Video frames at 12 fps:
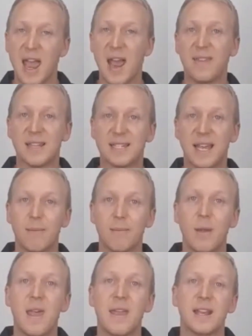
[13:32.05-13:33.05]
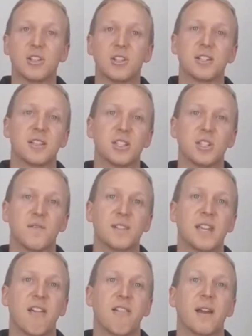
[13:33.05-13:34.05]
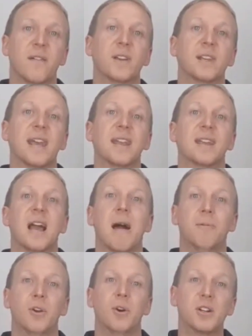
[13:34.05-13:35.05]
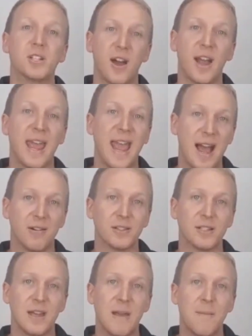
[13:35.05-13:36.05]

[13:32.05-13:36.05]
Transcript: And the same in terms of the surface area for getting carbon dioxide out,